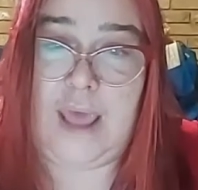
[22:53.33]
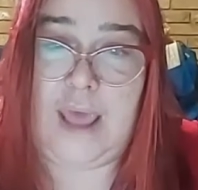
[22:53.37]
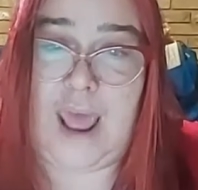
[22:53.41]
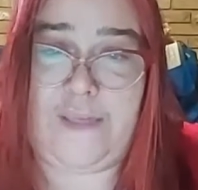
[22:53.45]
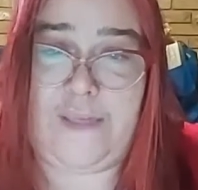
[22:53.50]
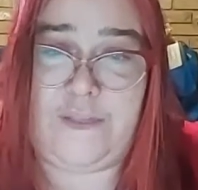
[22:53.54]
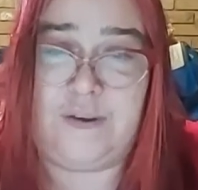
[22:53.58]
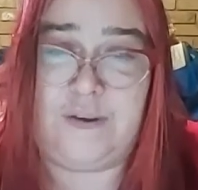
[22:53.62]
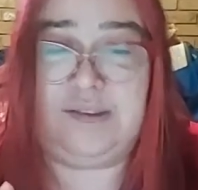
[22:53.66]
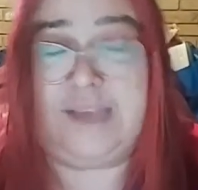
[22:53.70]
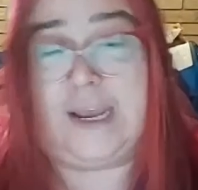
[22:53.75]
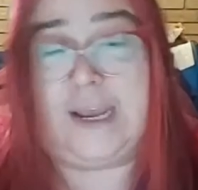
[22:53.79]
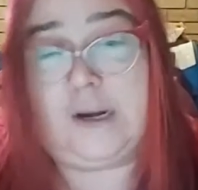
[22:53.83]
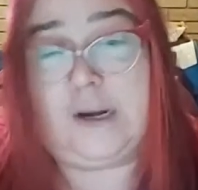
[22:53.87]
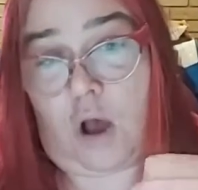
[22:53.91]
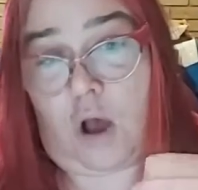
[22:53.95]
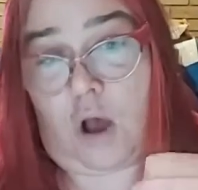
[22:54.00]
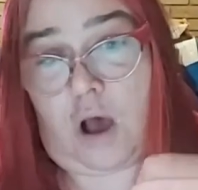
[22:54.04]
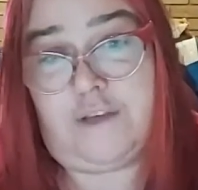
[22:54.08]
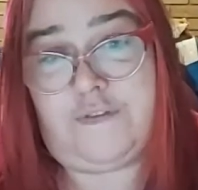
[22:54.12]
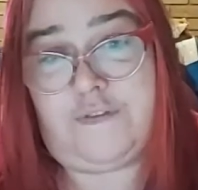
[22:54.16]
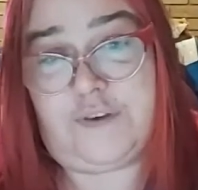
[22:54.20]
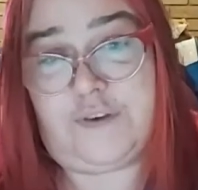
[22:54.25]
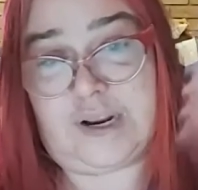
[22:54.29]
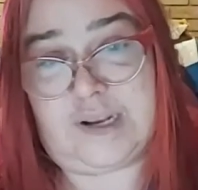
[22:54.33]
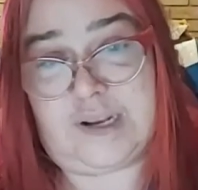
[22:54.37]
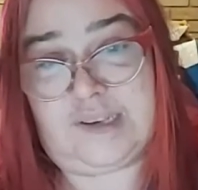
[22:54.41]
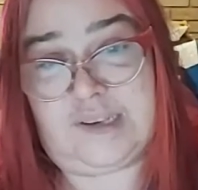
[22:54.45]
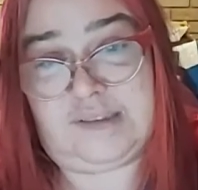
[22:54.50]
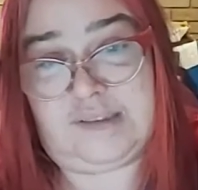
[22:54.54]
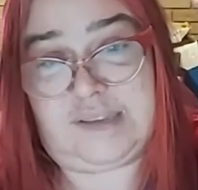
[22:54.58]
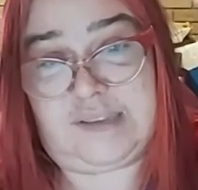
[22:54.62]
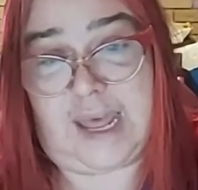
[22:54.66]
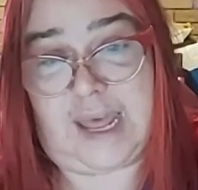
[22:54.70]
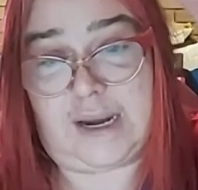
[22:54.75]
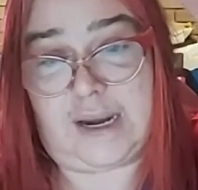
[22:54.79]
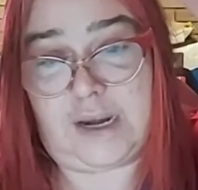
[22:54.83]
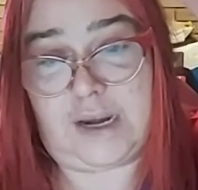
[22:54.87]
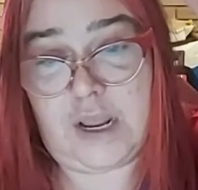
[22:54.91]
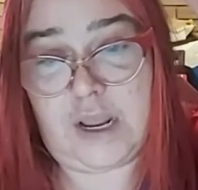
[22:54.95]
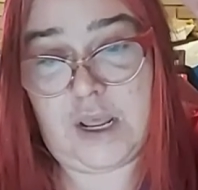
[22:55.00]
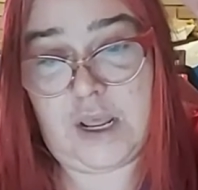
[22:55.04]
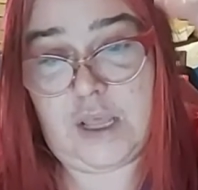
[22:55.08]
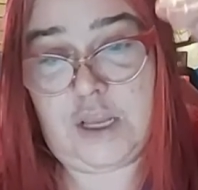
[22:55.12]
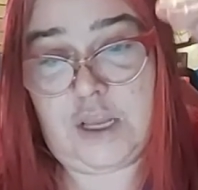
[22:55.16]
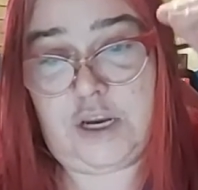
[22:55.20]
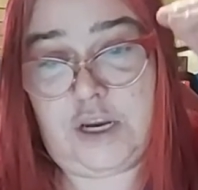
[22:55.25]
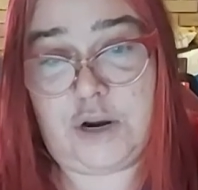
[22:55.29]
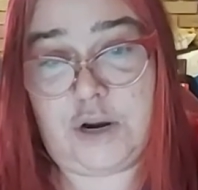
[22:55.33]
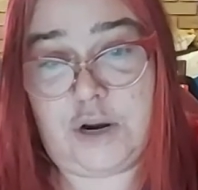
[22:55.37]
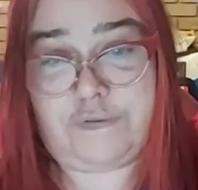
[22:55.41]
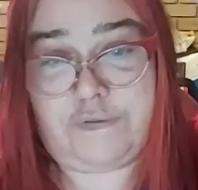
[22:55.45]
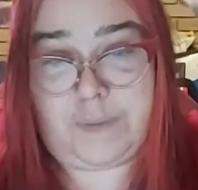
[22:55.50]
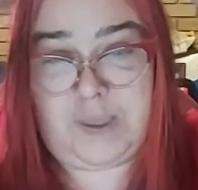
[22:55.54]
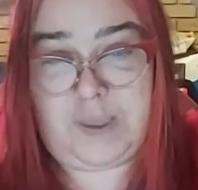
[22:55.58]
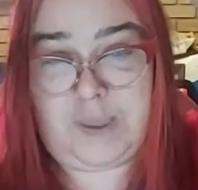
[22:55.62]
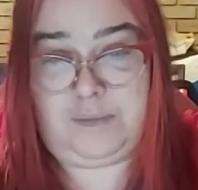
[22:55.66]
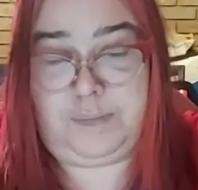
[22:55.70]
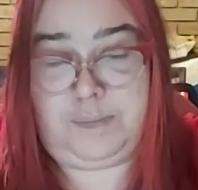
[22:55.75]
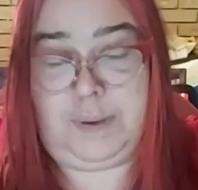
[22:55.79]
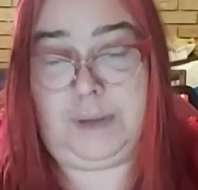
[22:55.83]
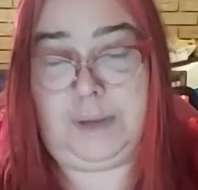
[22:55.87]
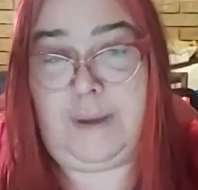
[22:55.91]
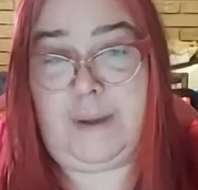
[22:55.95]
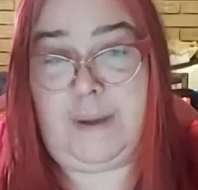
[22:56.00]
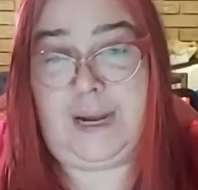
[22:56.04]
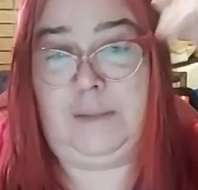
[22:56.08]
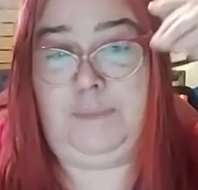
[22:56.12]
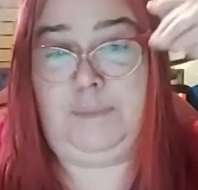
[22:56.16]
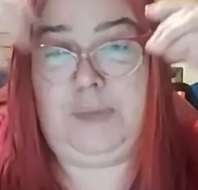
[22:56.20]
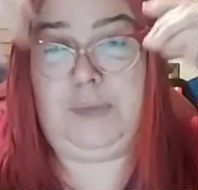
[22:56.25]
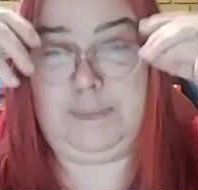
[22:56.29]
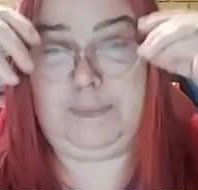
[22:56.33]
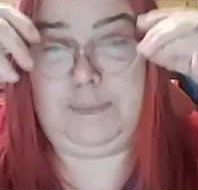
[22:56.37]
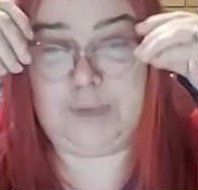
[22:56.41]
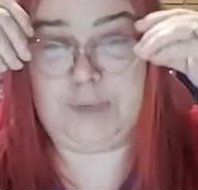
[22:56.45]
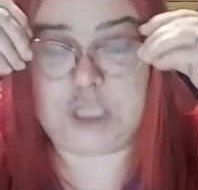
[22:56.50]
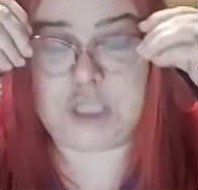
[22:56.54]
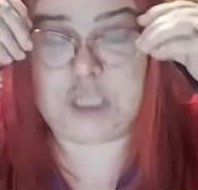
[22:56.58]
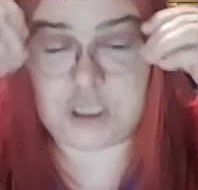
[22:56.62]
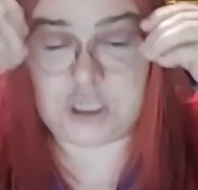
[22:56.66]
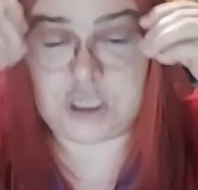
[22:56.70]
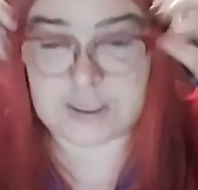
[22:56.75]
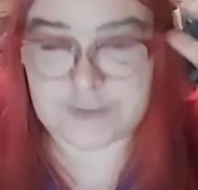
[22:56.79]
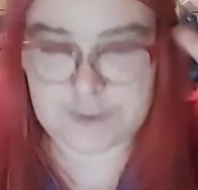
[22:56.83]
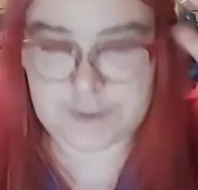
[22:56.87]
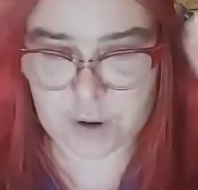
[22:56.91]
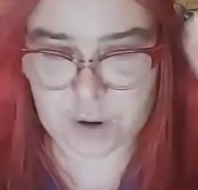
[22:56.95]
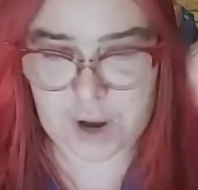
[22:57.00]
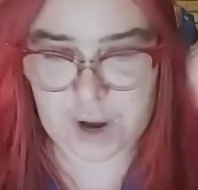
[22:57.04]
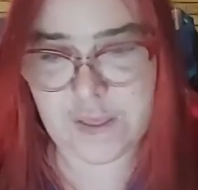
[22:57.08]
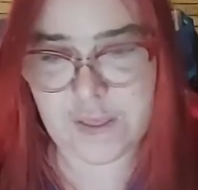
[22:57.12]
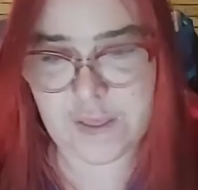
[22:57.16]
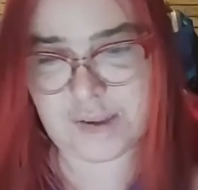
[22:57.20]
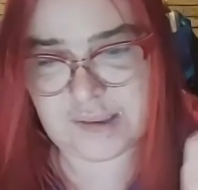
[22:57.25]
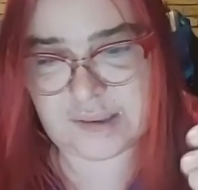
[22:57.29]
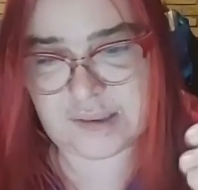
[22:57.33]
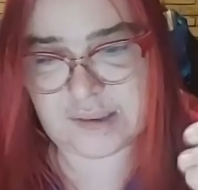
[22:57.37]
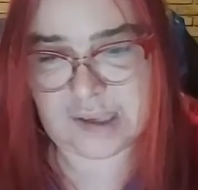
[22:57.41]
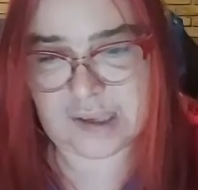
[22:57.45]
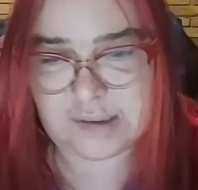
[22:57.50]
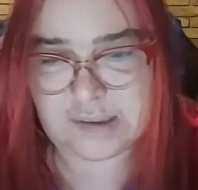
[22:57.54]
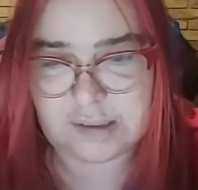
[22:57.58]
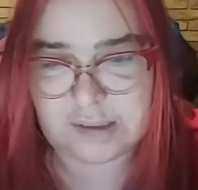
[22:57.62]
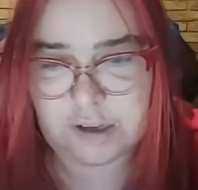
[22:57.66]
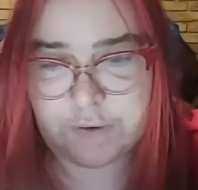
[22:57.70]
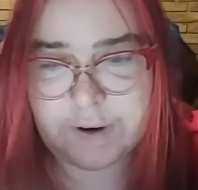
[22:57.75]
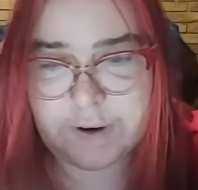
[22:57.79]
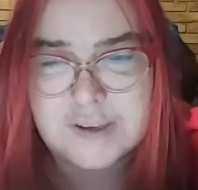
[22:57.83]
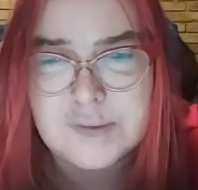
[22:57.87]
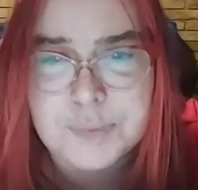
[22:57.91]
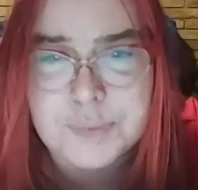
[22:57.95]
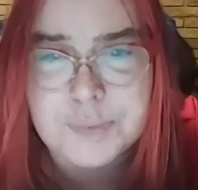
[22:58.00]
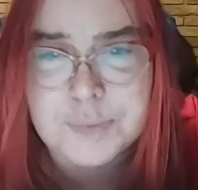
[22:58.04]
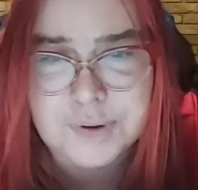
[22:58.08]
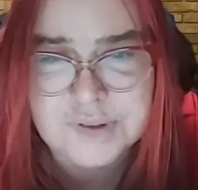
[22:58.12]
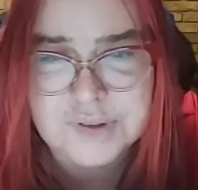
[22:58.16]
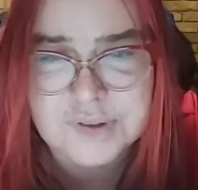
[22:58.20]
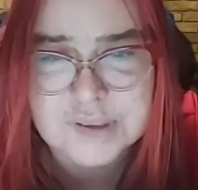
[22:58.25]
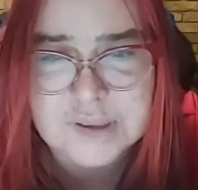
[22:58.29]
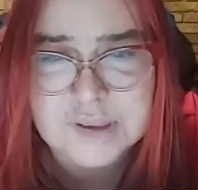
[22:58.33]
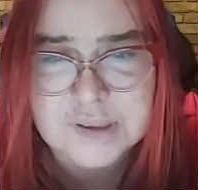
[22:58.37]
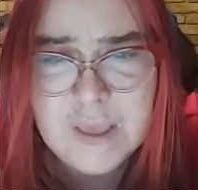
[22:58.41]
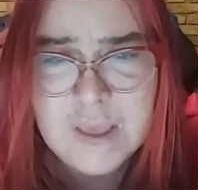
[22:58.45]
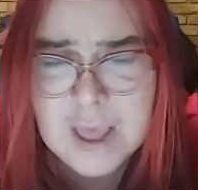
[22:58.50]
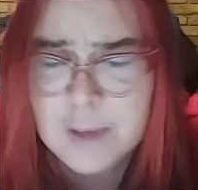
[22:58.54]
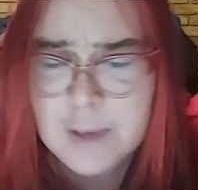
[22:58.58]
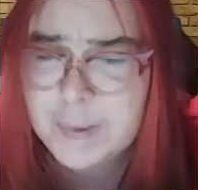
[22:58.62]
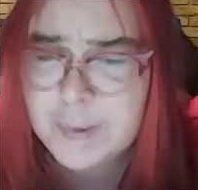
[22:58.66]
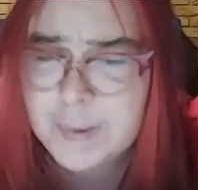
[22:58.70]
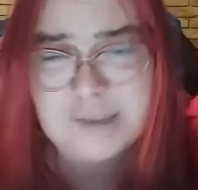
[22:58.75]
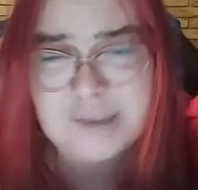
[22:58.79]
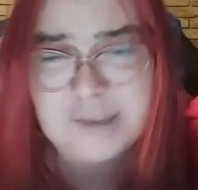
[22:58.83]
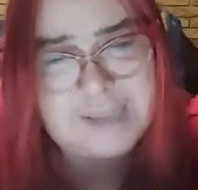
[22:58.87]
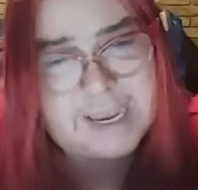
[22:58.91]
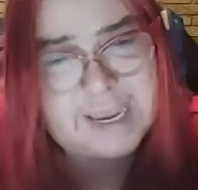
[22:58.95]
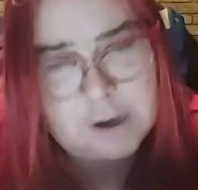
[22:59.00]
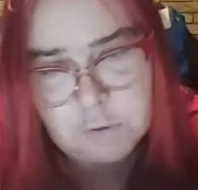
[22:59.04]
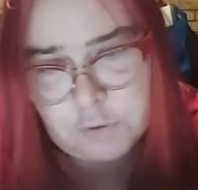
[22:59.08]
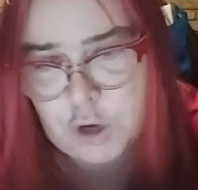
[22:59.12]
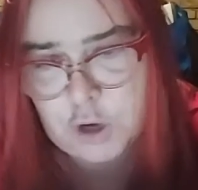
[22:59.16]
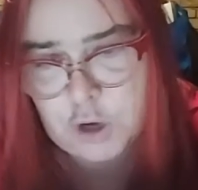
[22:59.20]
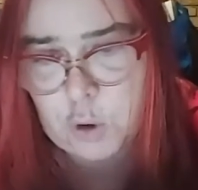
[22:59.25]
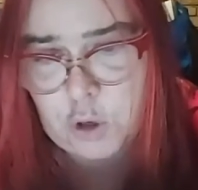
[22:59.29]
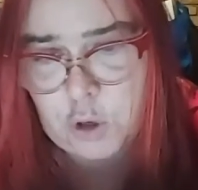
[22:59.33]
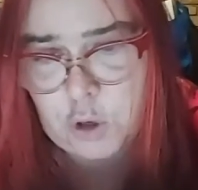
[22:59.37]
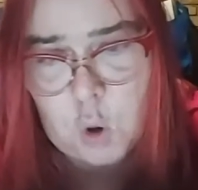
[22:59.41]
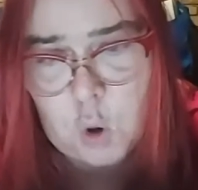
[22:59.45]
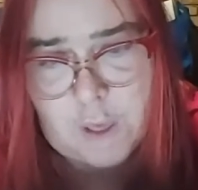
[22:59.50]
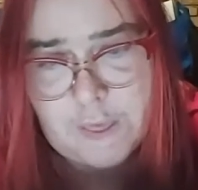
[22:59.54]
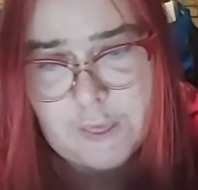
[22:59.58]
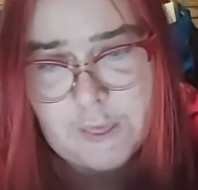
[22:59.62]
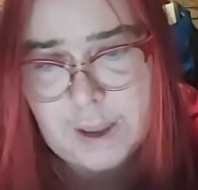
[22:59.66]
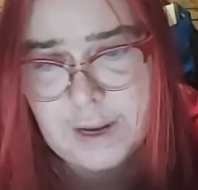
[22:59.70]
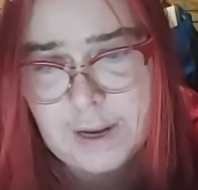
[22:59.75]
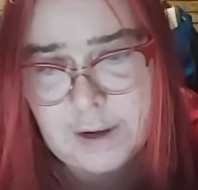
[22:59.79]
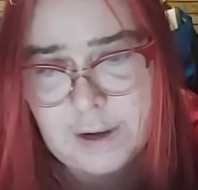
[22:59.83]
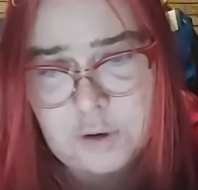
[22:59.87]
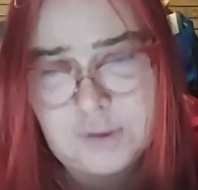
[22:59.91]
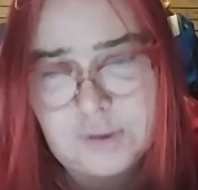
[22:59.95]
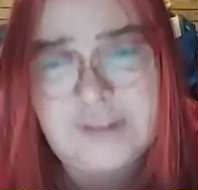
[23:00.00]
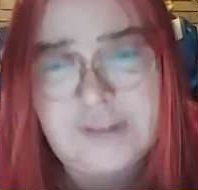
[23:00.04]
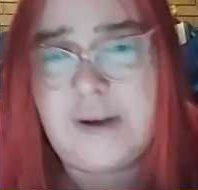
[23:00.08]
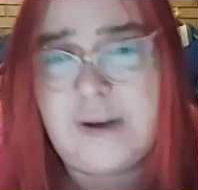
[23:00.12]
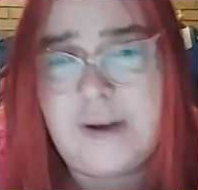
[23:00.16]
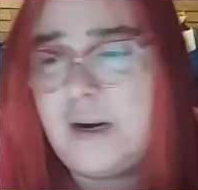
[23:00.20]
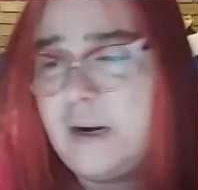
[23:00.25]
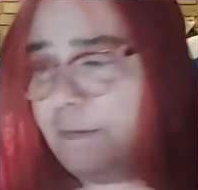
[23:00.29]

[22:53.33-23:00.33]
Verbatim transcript: And there's that confidence that, you know, from these big money people too, that, okay, this is a serious person because they don't know you. All that, you, you said in